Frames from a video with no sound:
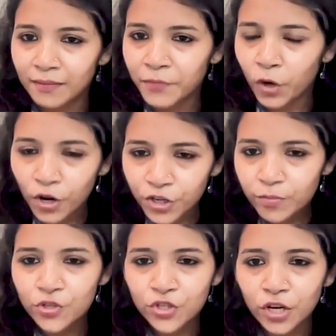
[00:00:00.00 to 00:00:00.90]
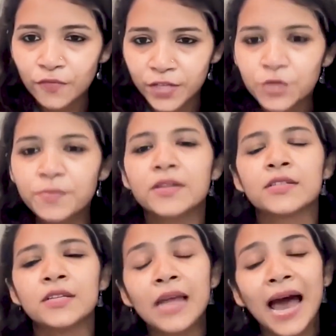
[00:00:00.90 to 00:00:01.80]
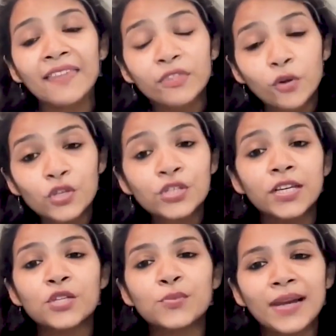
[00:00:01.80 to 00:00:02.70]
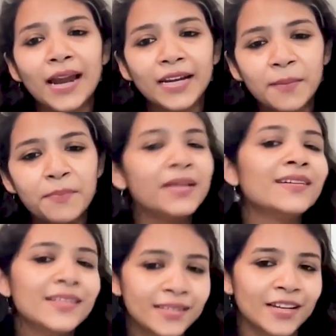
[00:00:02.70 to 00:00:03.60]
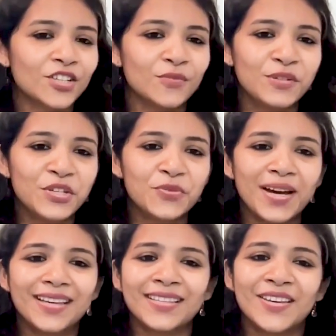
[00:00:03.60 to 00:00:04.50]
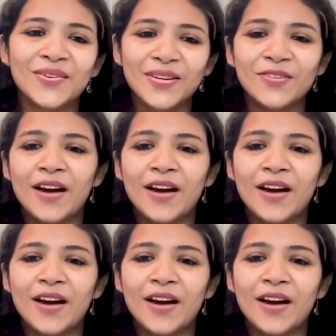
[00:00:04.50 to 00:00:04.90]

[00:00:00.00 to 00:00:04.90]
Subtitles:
the contribution of each person, and those things will end up being a discussion, which is why I say you need to